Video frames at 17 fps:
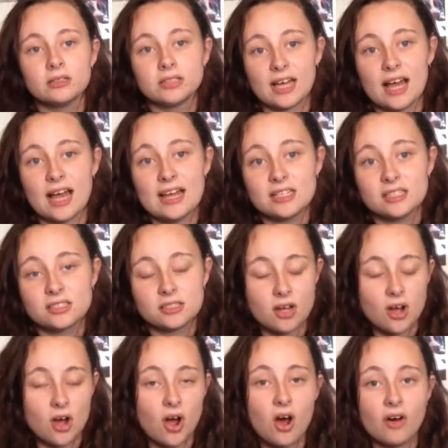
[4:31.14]
The case
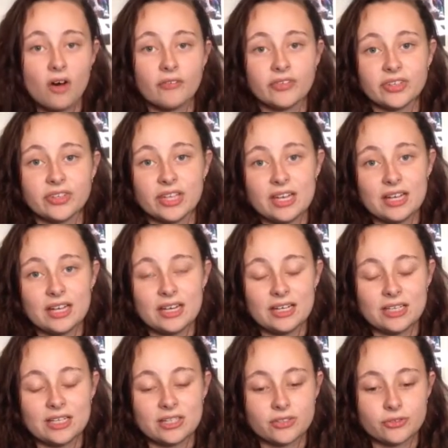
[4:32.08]
of
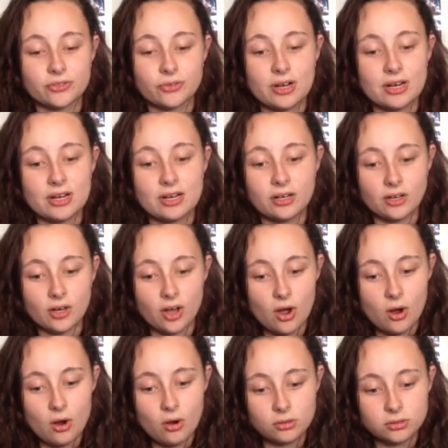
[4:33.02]
these 3
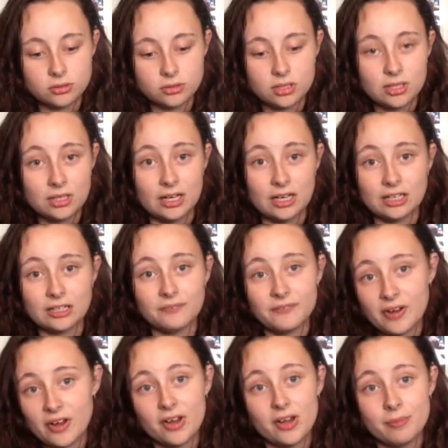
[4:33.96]
girls is a
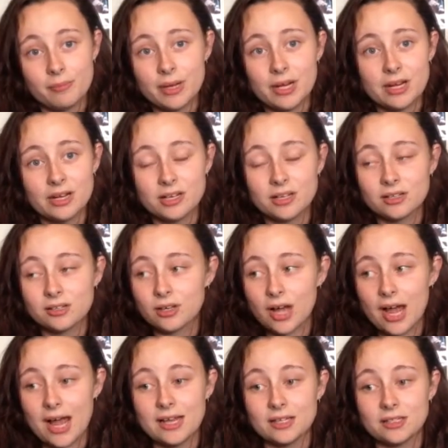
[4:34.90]
very big
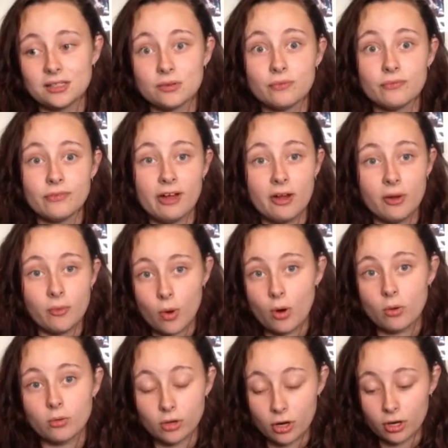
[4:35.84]
case, very
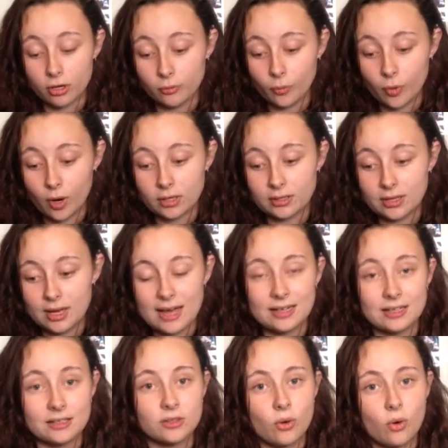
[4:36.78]
well known one,
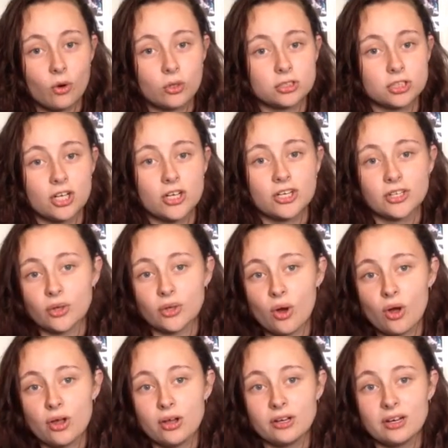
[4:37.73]
and it's also
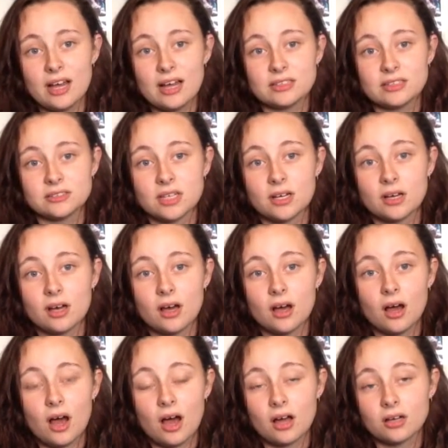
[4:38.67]
known as
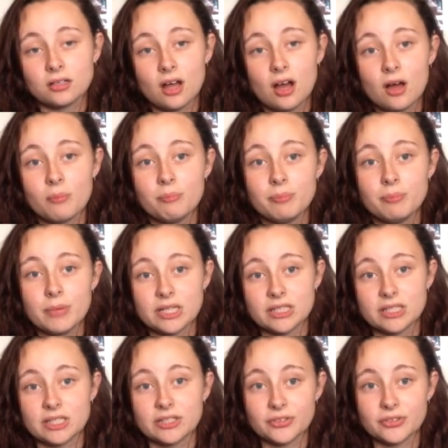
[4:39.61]
the
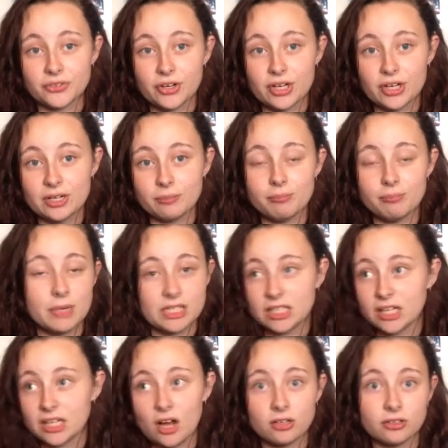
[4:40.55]
Missing
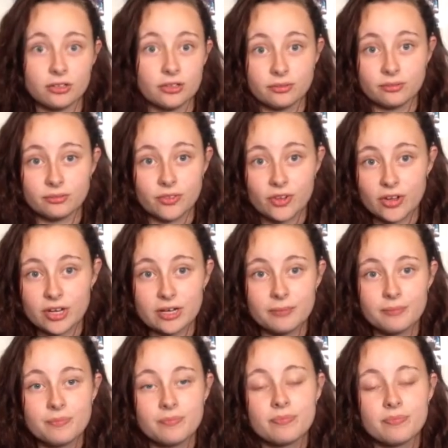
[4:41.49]
Hunter 3.